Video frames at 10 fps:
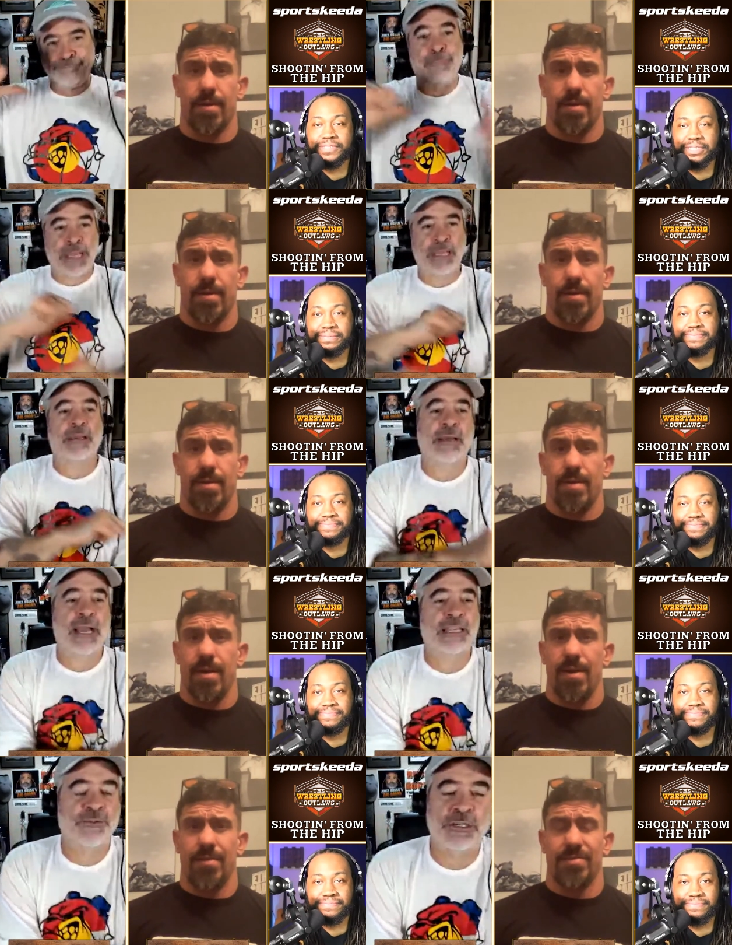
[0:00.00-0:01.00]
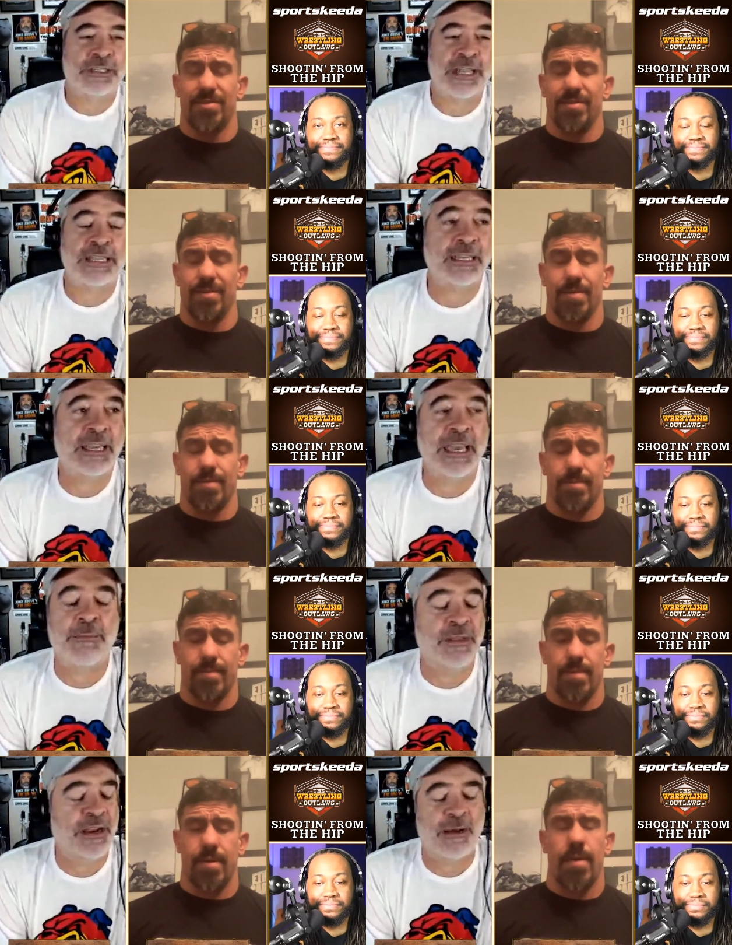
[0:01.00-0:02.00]
Speaker 1: yeah. I saw Stacy
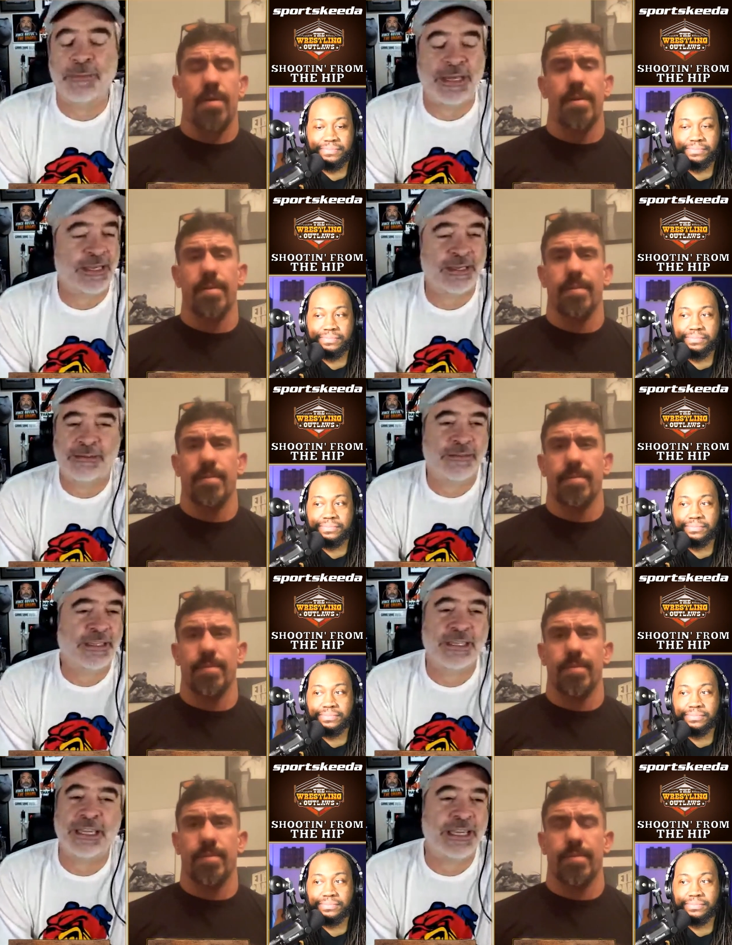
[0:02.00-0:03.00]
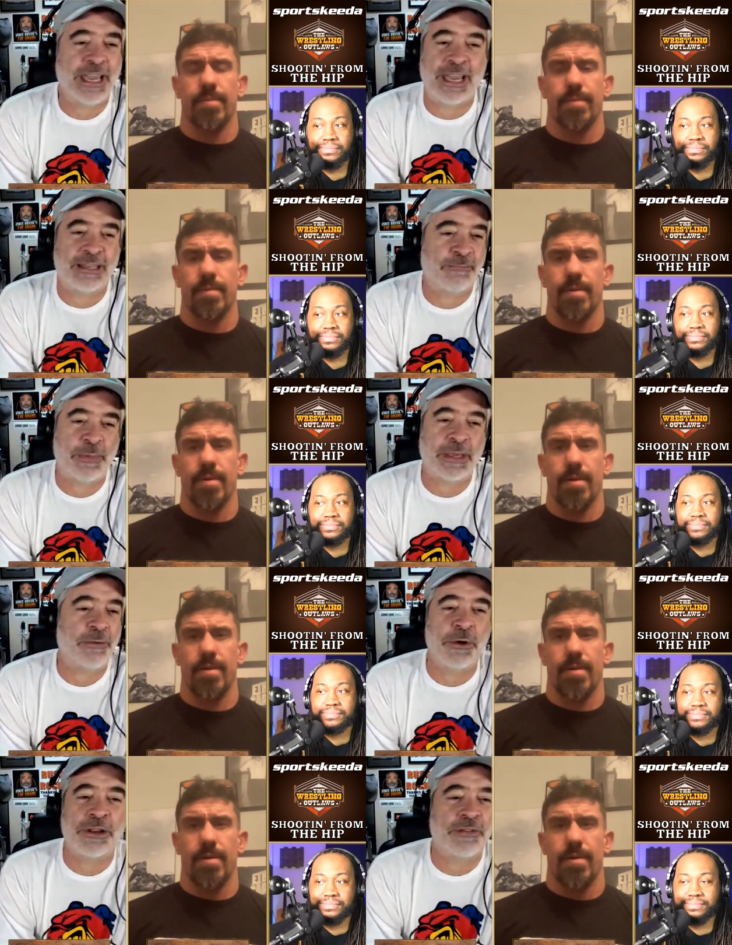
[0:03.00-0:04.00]
Keibler, and I'm like, she can't be
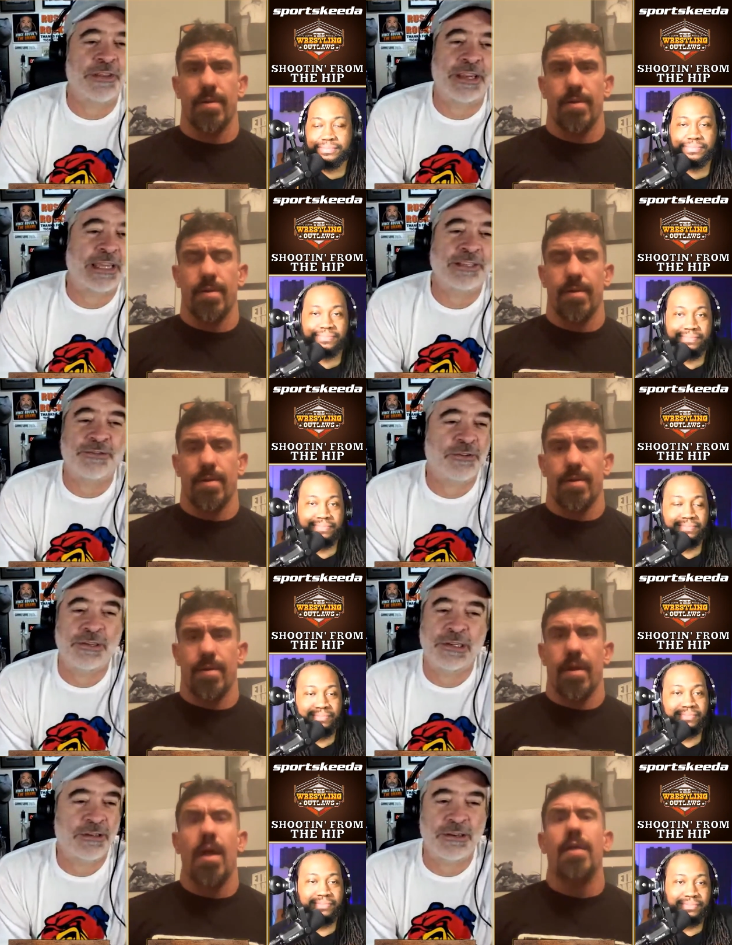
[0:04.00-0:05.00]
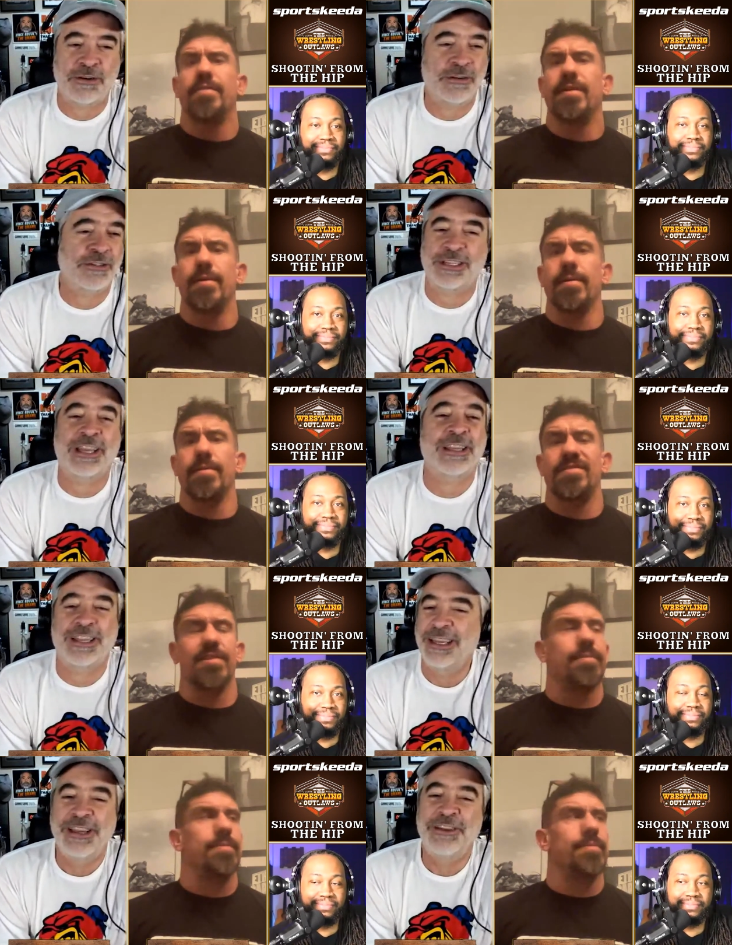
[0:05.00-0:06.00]
one of the Nitro girls.
Speaker 2: Did,
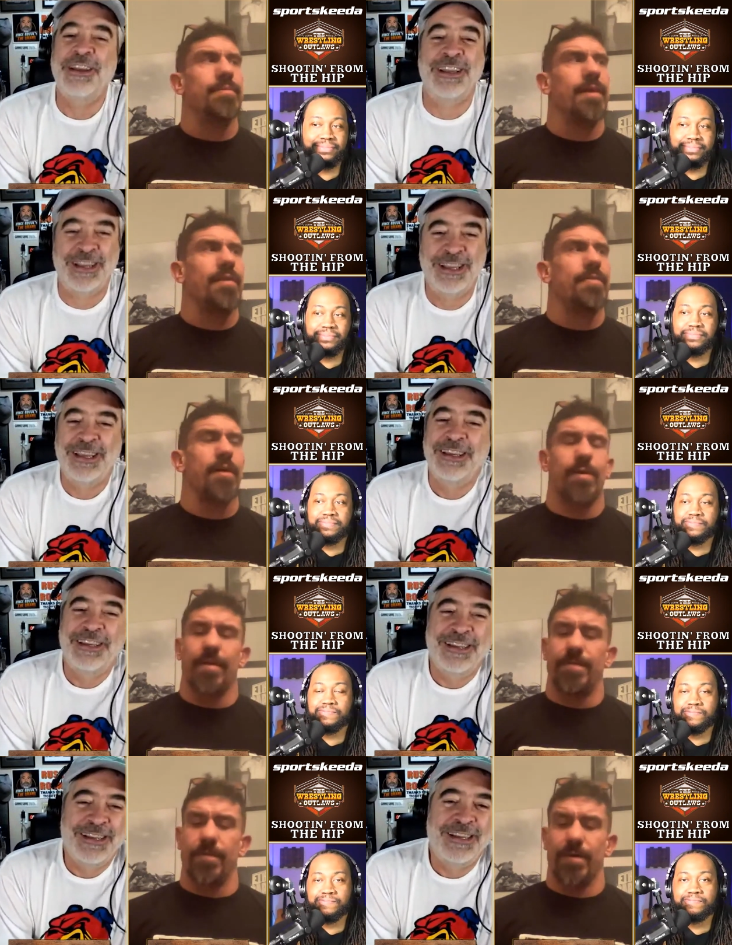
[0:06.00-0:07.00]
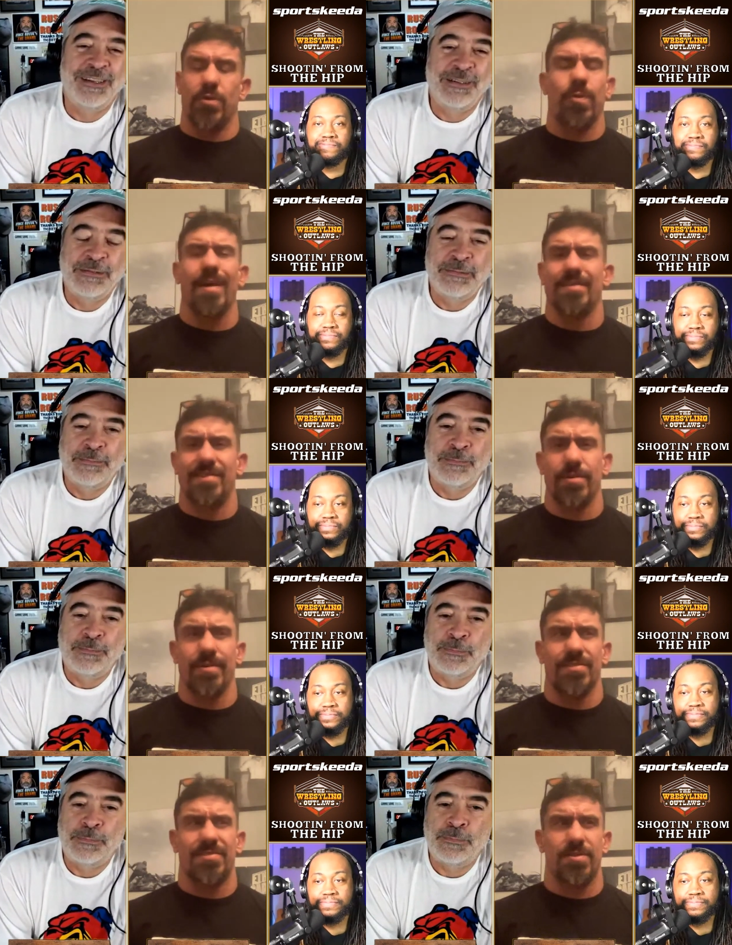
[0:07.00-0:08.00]
did and okay for the
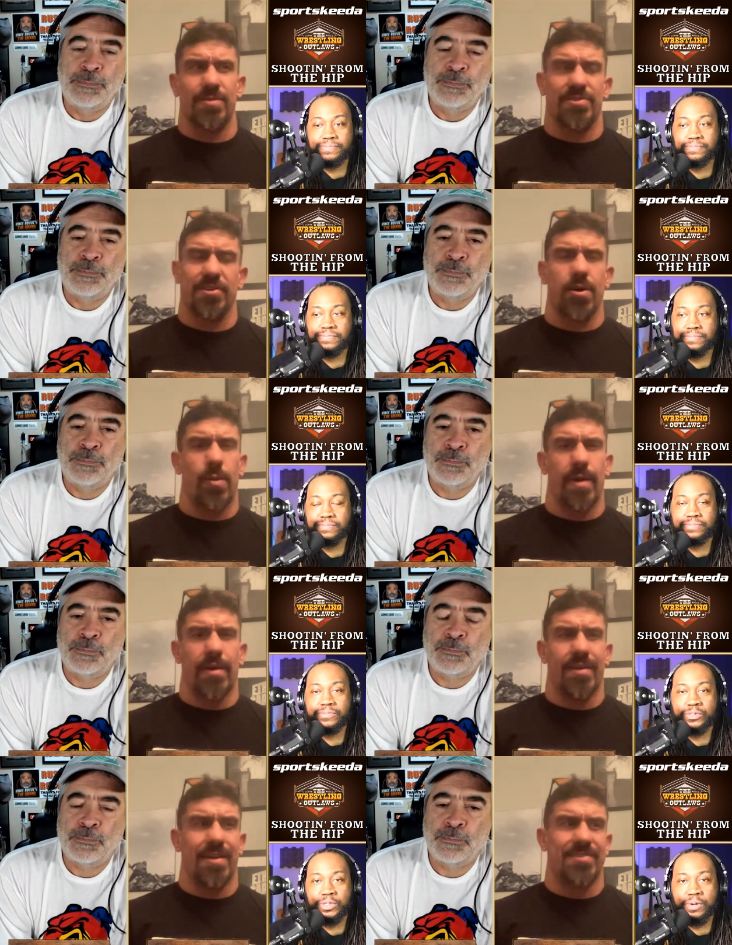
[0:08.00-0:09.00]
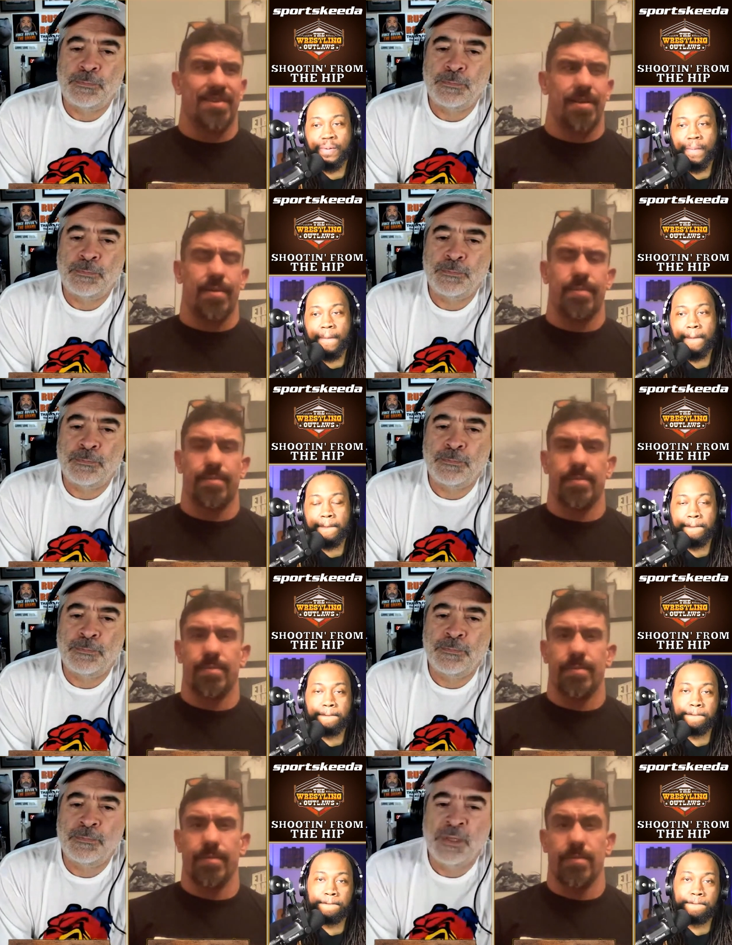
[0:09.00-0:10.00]
criteria too? Is she going in as a
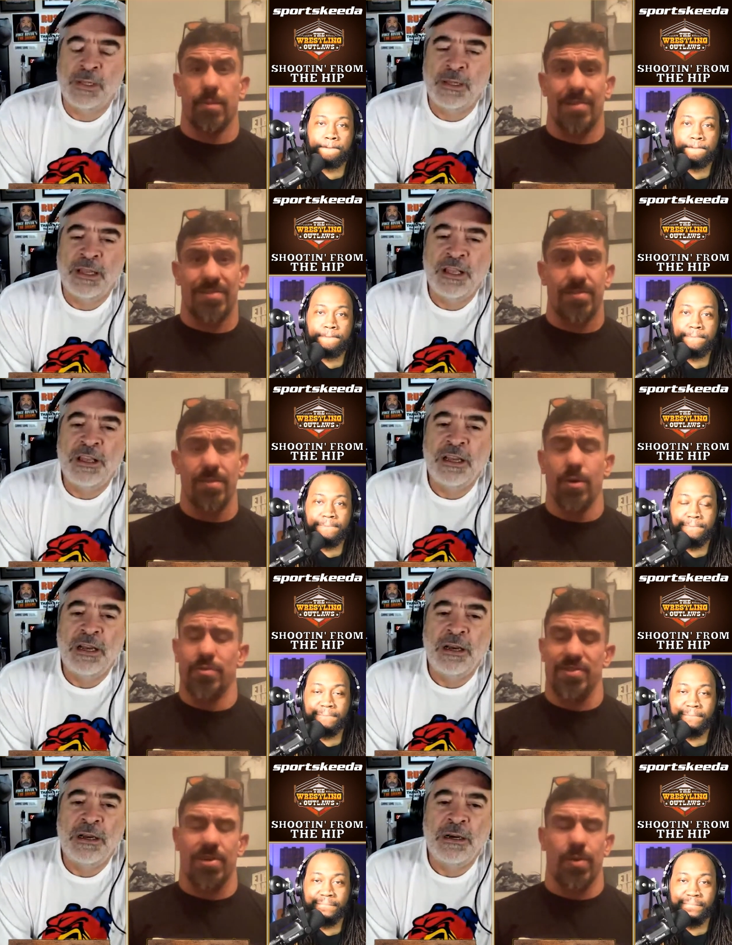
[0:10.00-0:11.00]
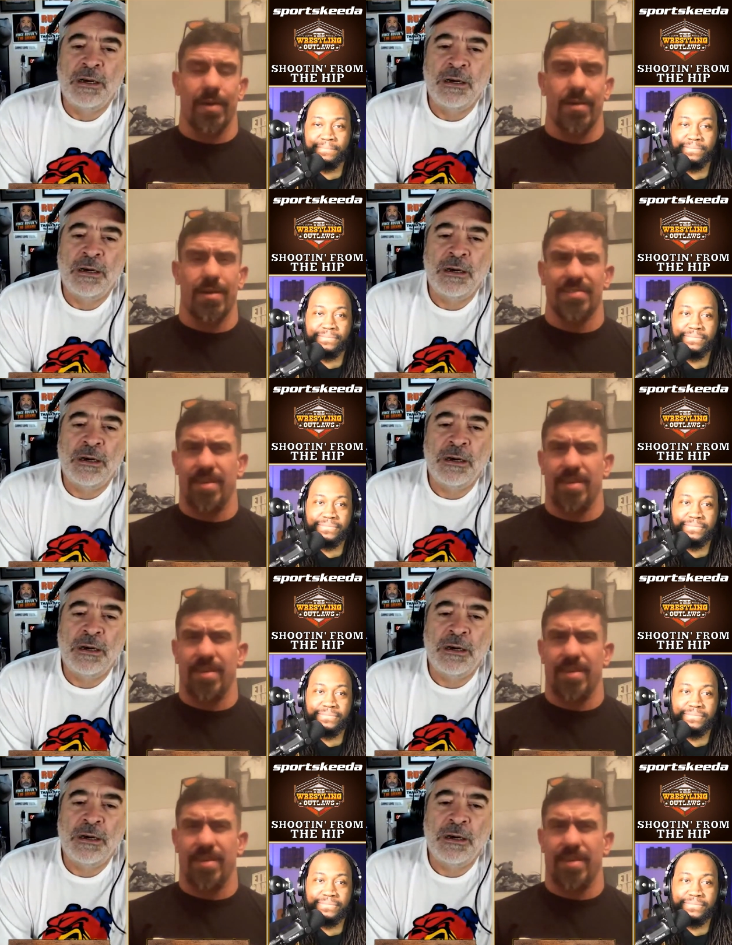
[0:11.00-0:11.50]
wrestler or is she going in as